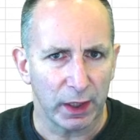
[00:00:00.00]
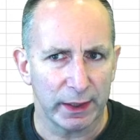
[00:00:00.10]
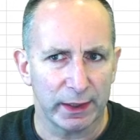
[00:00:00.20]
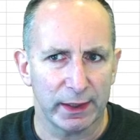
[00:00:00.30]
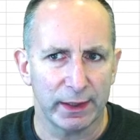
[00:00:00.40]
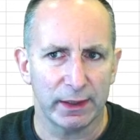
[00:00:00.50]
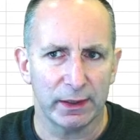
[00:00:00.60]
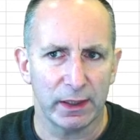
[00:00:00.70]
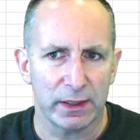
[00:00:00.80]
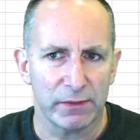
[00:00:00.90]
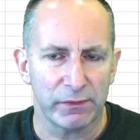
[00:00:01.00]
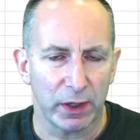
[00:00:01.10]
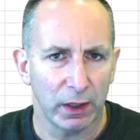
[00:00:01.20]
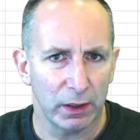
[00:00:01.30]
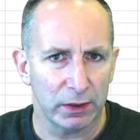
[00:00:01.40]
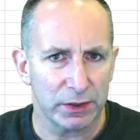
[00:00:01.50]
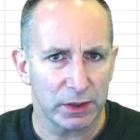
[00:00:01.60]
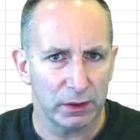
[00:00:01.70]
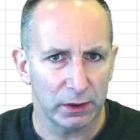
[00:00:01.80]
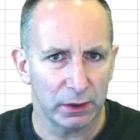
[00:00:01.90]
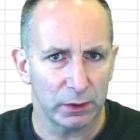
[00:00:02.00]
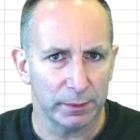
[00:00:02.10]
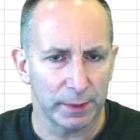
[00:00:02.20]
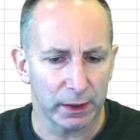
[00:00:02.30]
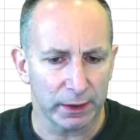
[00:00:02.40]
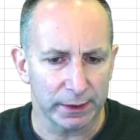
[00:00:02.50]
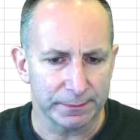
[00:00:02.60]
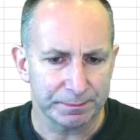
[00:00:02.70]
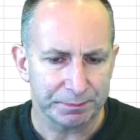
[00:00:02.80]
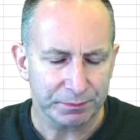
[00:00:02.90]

i.e. it's a very hot local market,